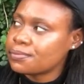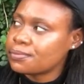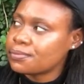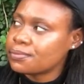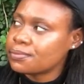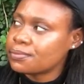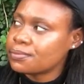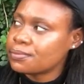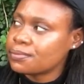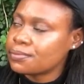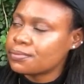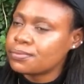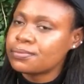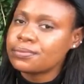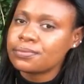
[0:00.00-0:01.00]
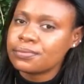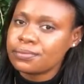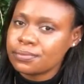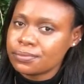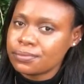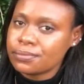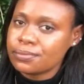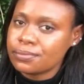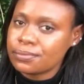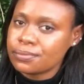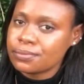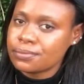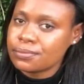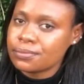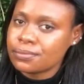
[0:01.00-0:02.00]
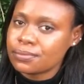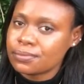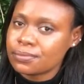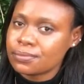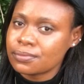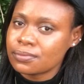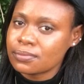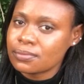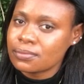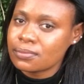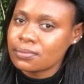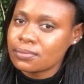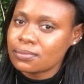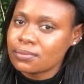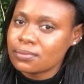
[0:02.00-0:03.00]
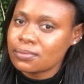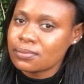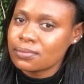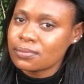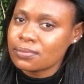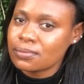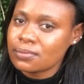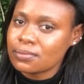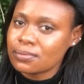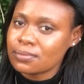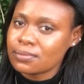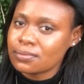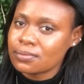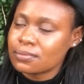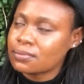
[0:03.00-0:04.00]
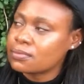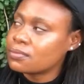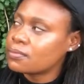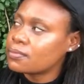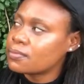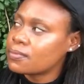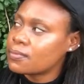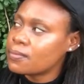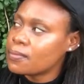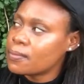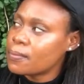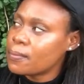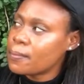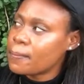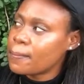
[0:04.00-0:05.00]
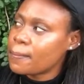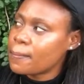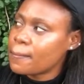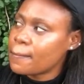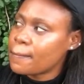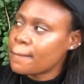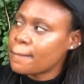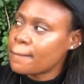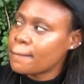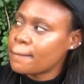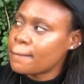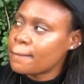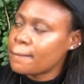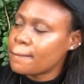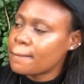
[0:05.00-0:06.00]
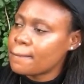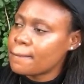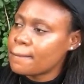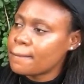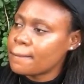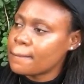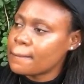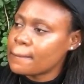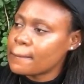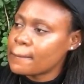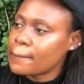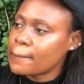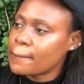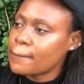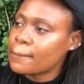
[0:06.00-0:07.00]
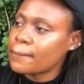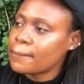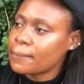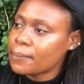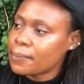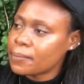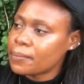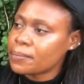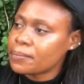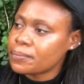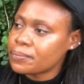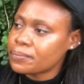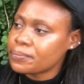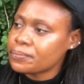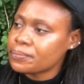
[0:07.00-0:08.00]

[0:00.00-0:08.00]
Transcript: (not speaking)